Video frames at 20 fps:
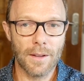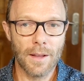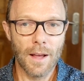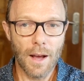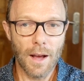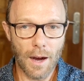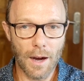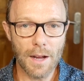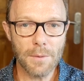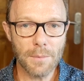
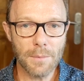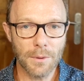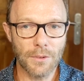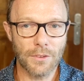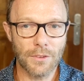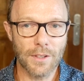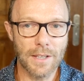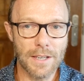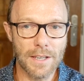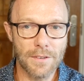I want
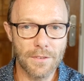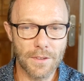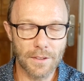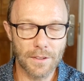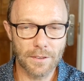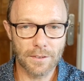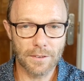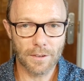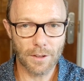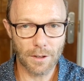to leave
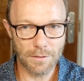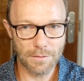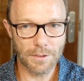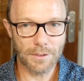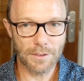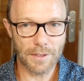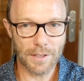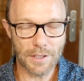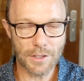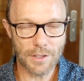this
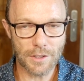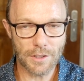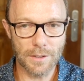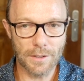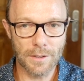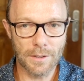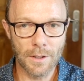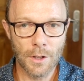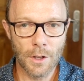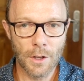
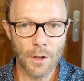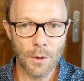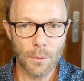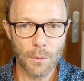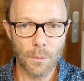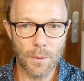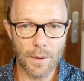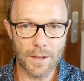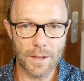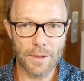conversation
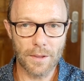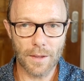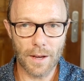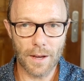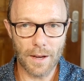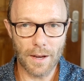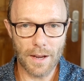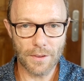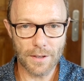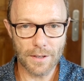with
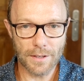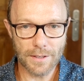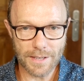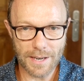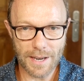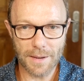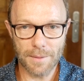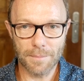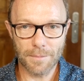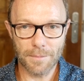either,
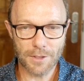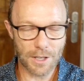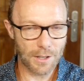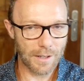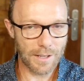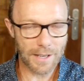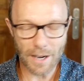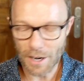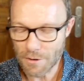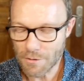yeah,
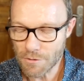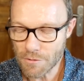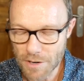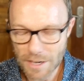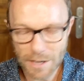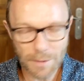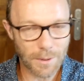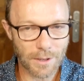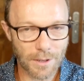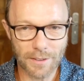Charlie, I
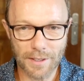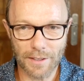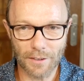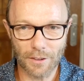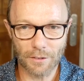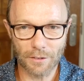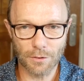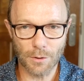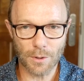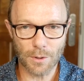really want to take
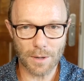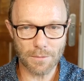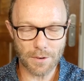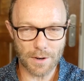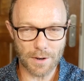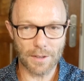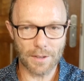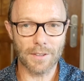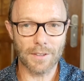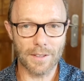this forward. I'm
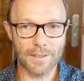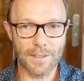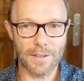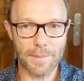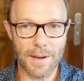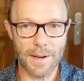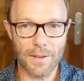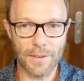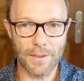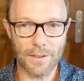very excited
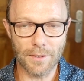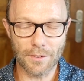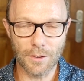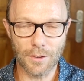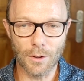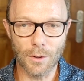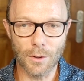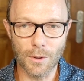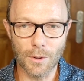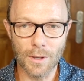about this.
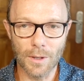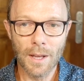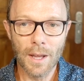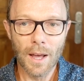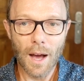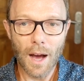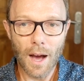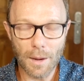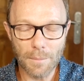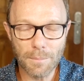Or
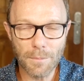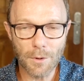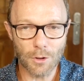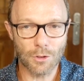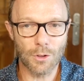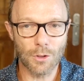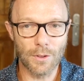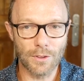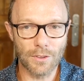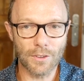I'm not
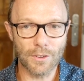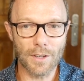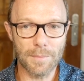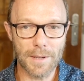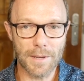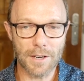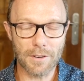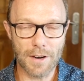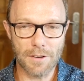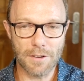sure this is going to be
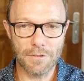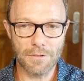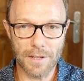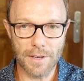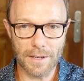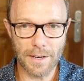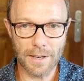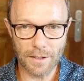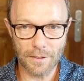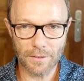a great fit,
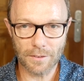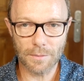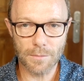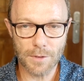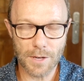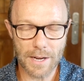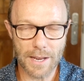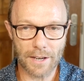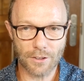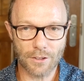and here's some
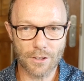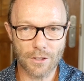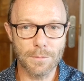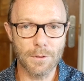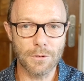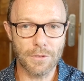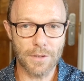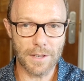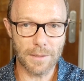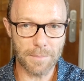really
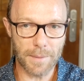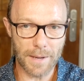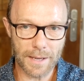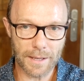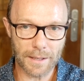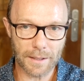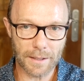actionable feedback.